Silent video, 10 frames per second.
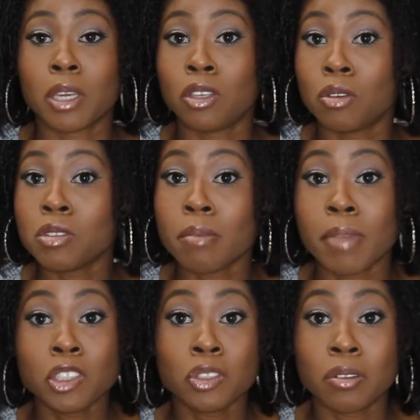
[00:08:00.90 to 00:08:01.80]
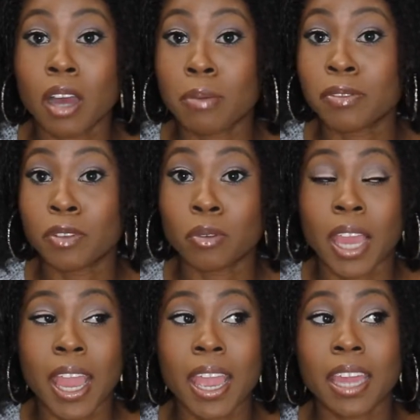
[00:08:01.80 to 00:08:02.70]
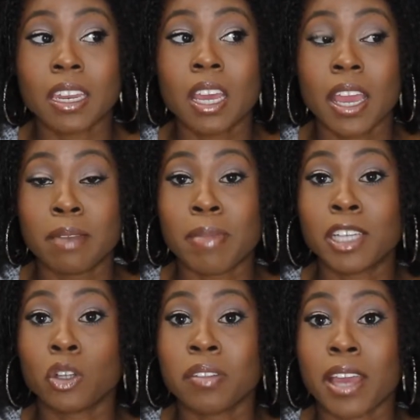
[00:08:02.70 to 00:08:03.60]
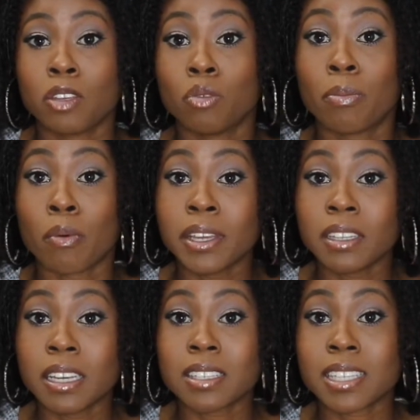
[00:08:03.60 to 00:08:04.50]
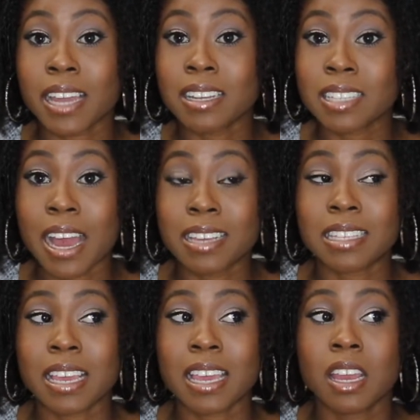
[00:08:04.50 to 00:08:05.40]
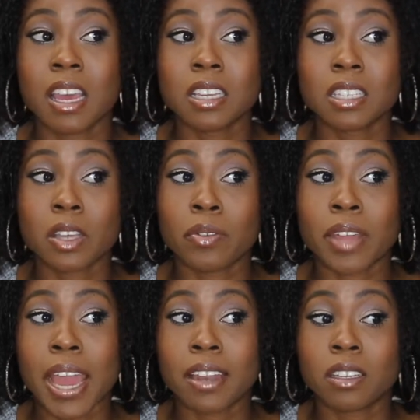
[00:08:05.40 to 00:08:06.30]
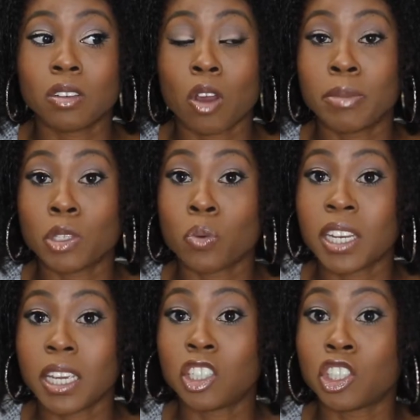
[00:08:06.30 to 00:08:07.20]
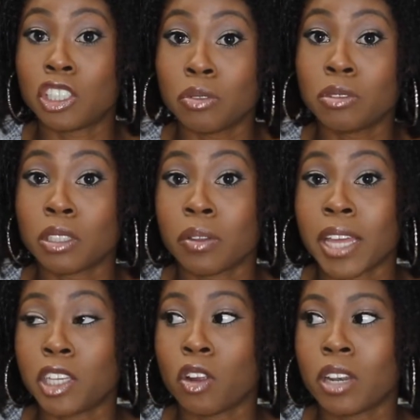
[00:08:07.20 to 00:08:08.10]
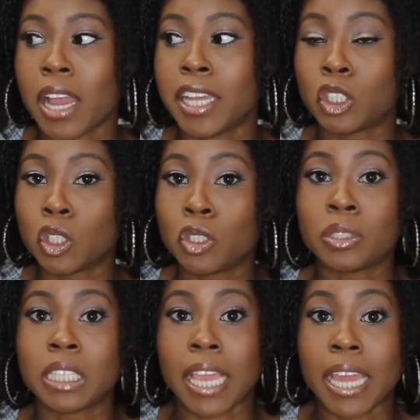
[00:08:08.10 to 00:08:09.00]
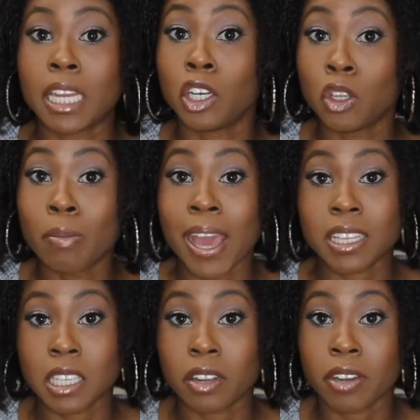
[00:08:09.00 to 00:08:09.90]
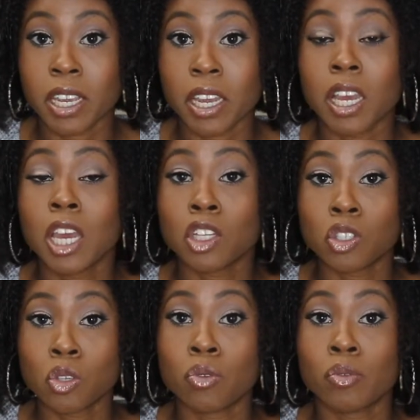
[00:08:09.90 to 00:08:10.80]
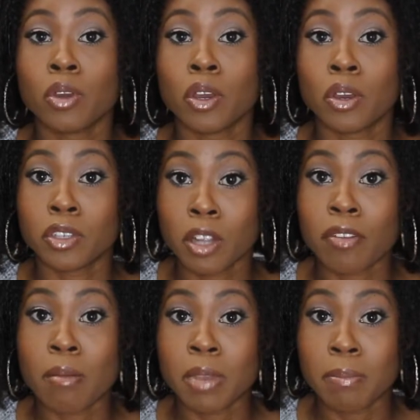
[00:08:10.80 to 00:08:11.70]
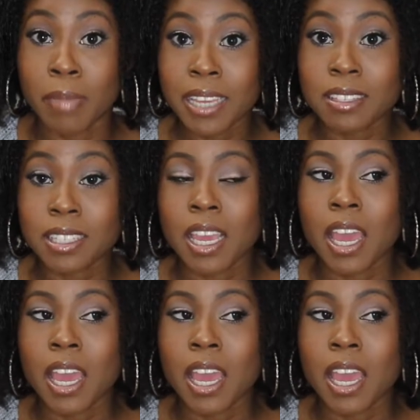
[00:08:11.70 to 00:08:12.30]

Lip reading: Use a menstrual cup if you can, and make sure that you boil it, sanitize it, so that, you know, between each use, so that you're not introducing any new bacteria to your feminine bits.